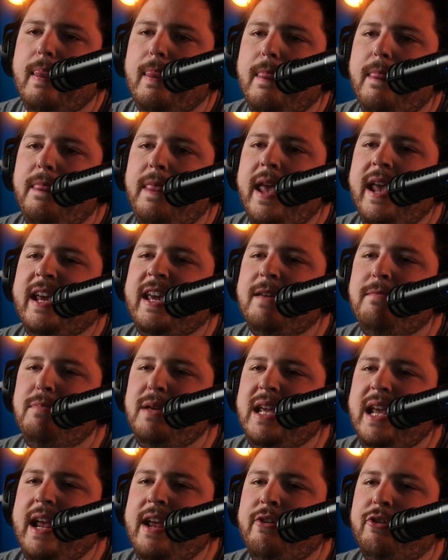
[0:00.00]
they can
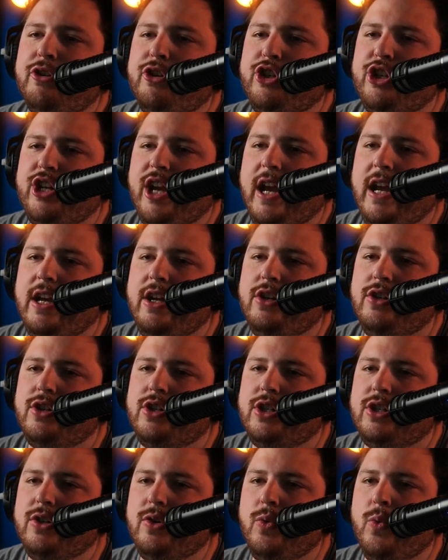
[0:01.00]
be
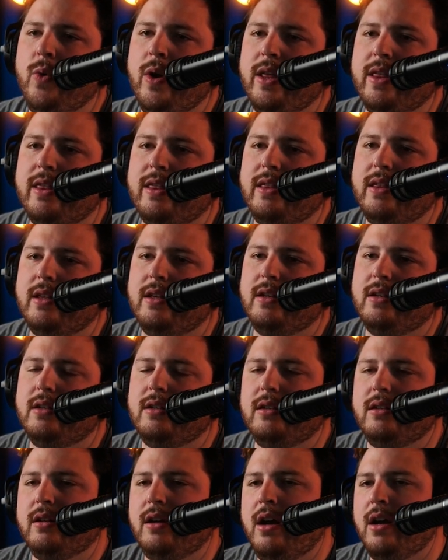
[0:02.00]
interchanged with
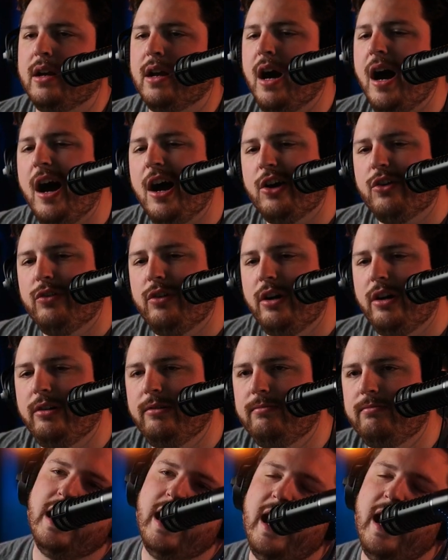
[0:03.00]
a conqueror.